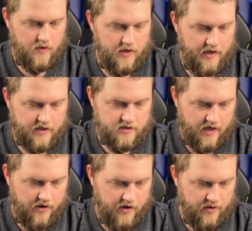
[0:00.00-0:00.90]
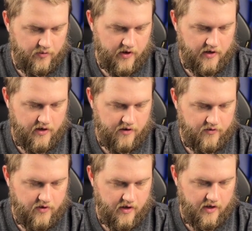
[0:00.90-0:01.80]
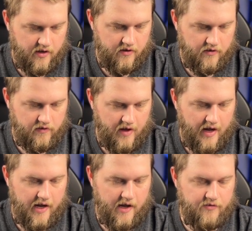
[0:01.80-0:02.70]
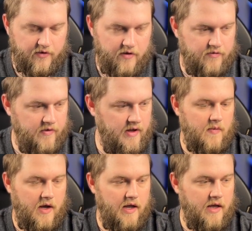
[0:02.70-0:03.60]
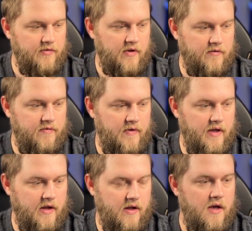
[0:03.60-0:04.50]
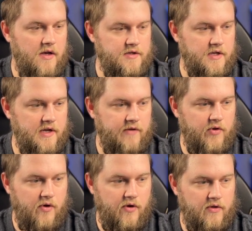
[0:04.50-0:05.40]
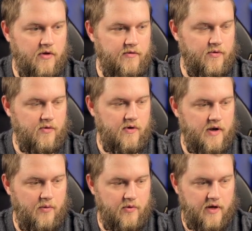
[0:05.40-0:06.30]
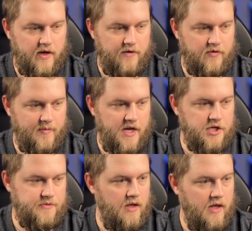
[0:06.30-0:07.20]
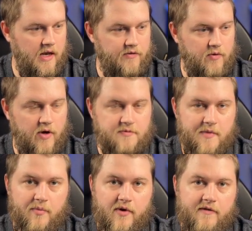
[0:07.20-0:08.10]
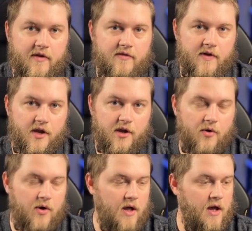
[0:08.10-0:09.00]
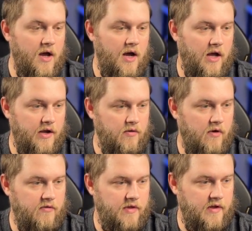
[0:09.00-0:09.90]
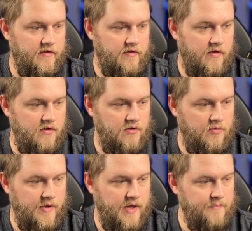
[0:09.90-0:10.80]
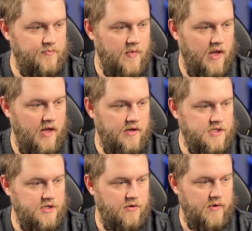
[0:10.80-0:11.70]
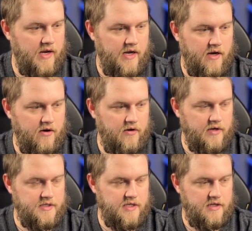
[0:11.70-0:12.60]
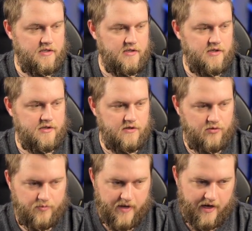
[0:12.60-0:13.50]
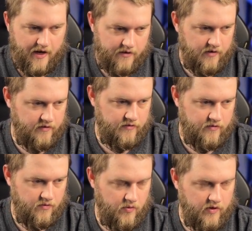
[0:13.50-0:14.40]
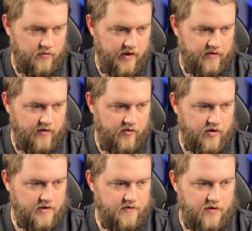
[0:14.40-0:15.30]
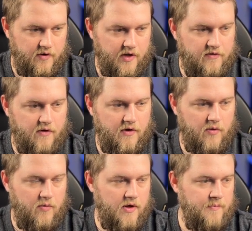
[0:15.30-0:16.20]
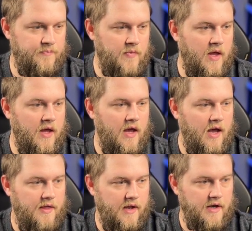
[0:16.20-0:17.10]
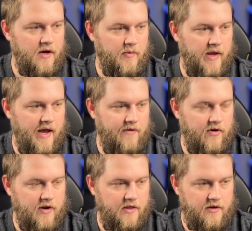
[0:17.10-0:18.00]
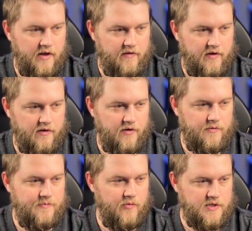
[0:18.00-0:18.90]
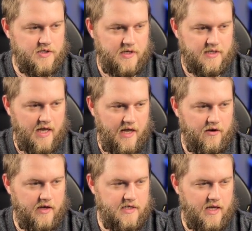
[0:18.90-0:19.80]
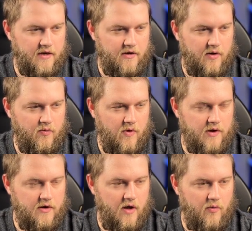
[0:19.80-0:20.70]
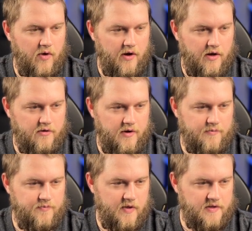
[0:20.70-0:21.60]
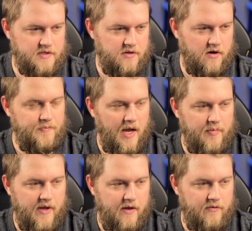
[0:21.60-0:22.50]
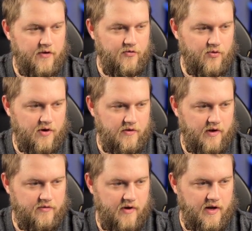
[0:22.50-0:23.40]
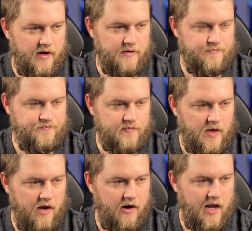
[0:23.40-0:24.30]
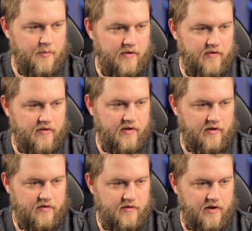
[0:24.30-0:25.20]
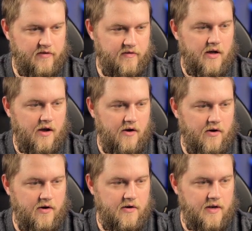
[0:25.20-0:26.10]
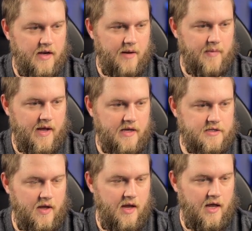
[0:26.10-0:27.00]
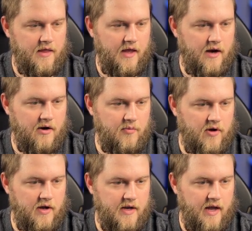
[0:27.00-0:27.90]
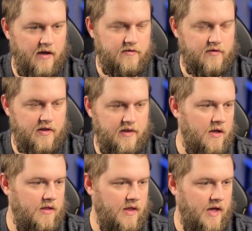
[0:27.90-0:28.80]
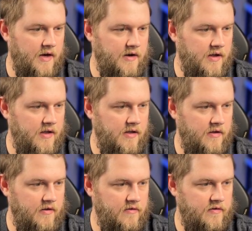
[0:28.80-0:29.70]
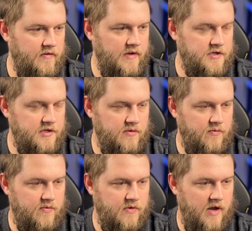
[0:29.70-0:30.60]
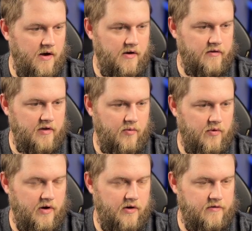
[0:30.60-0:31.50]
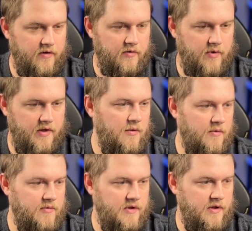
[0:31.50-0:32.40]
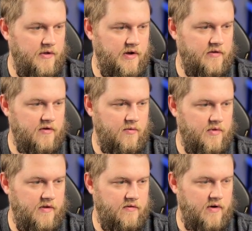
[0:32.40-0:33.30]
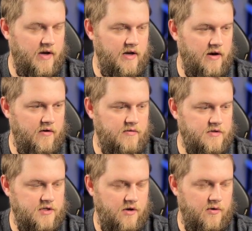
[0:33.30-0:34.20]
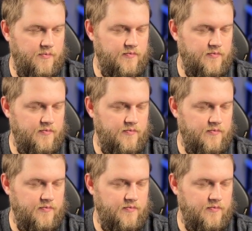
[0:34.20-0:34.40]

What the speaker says: The next area that we're going to cover is ifconfig. Ifconfig is going to give you all of your networking information. And if you watch my previous video, I go over this a little bit. And so right here, you can see this is just a loopback address, 127.0.0.1. And then here we have our Ethernet 0, which is a 10.10.1.100. This is our IPv4 address right here. Our IPv6 address, our net mask, and then our broadcast right there. That is essentially the areas that we're concerned with. We're really only concerned with this right here. So